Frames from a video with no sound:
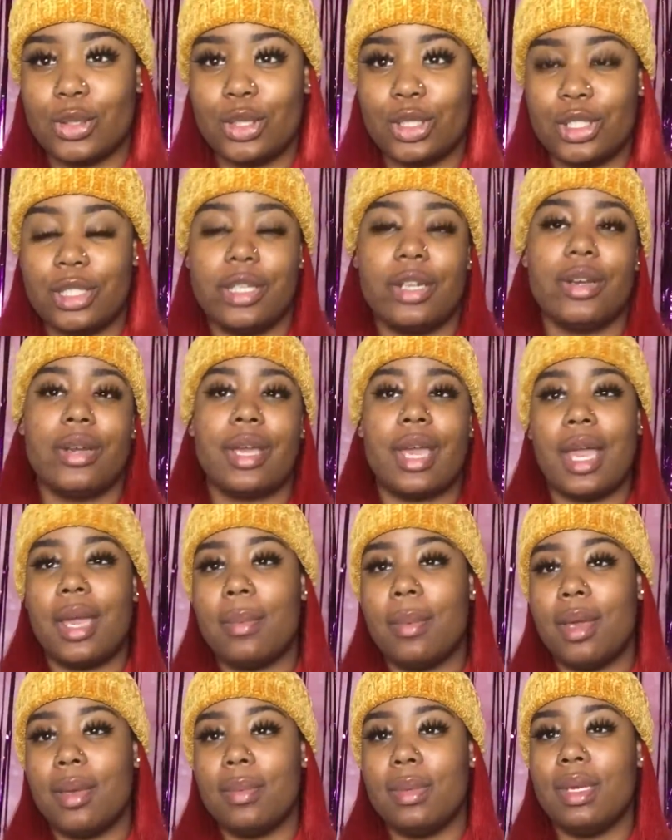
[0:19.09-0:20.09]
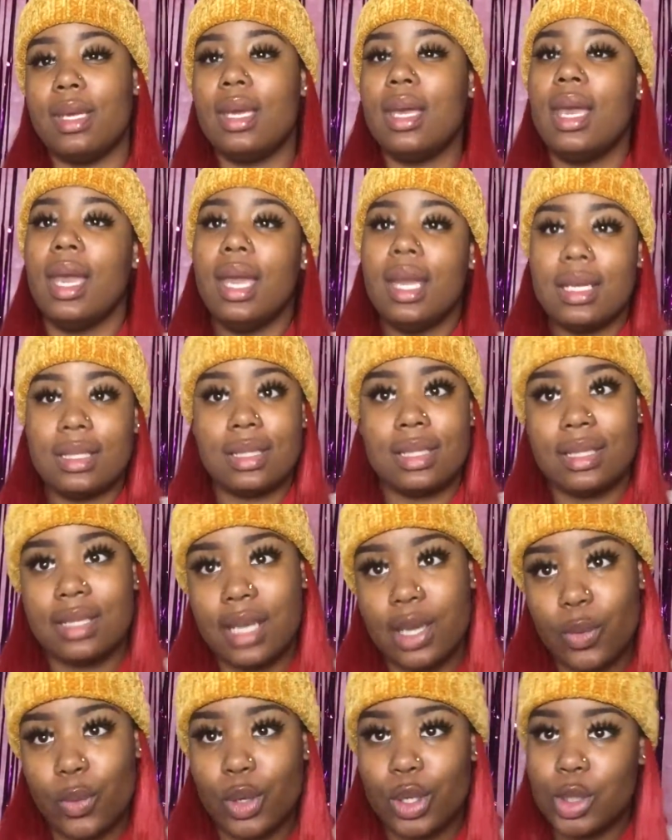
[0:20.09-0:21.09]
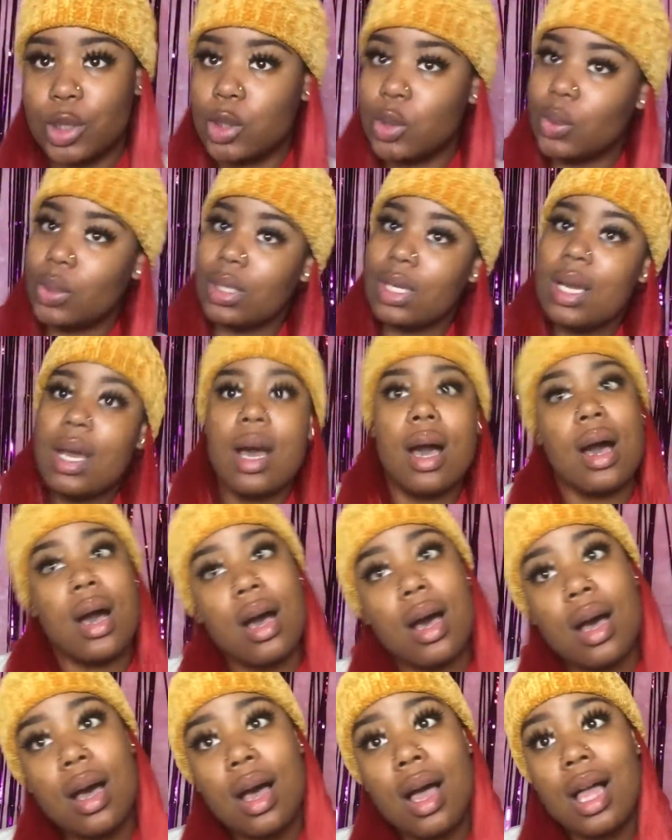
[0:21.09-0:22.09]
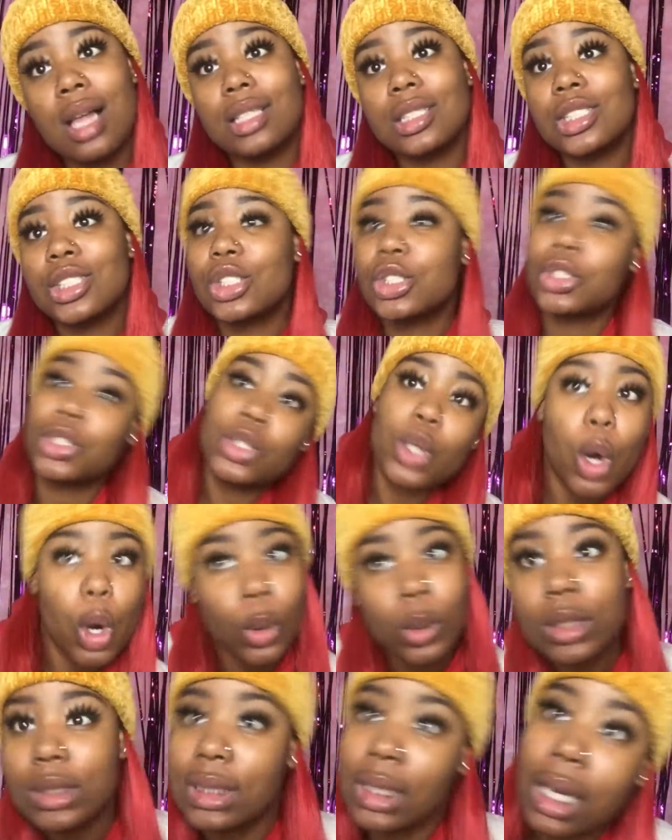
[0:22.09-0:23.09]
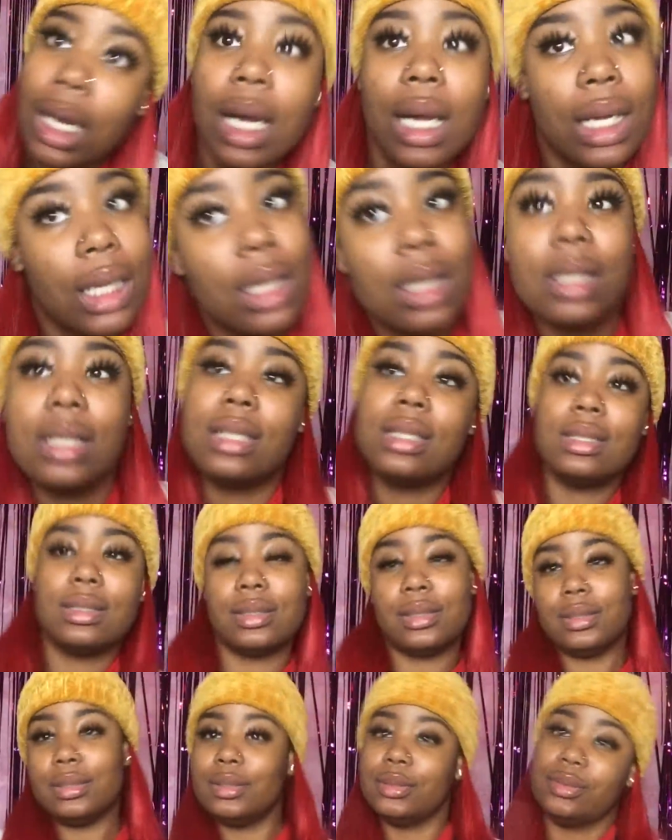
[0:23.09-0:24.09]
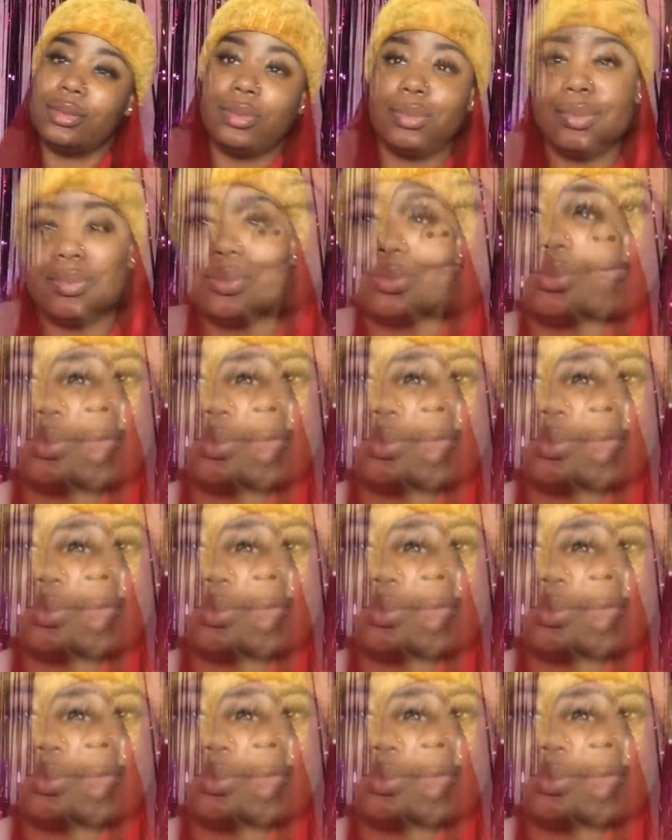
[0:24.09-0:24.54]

It's your K-Lady, and today we're doing a story time.